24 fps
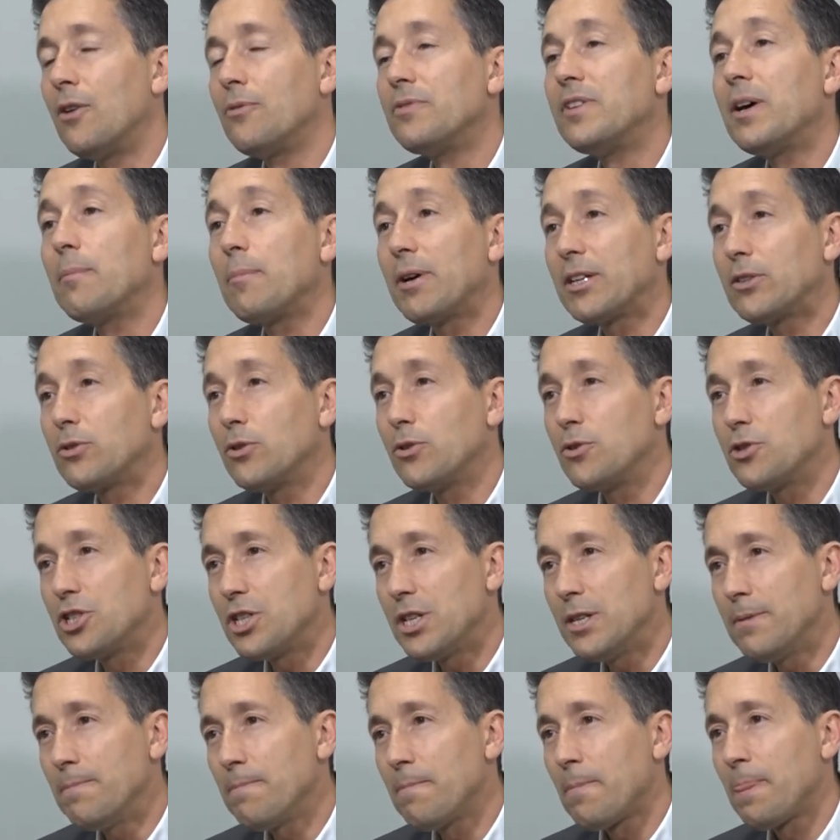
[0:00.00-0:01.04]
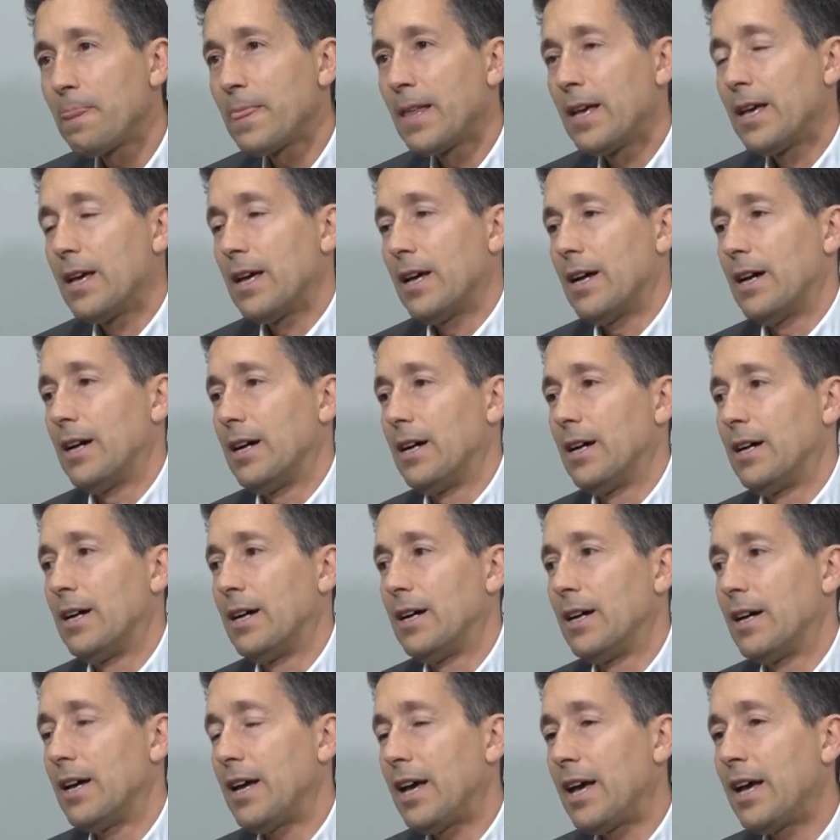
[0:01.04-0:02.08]
Dermatology,
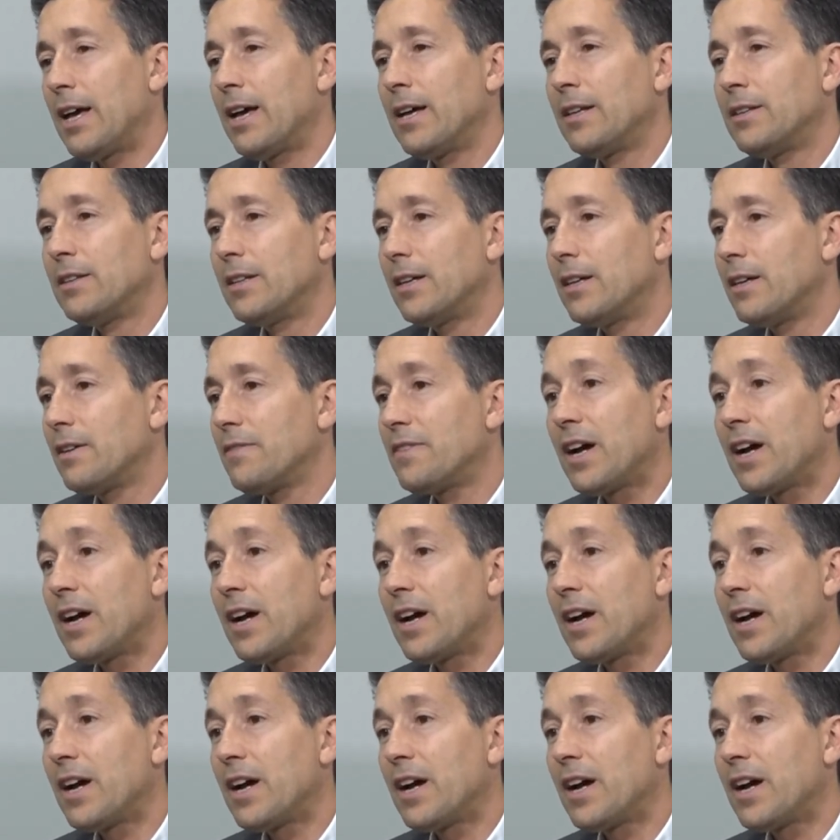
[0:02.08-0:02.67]
and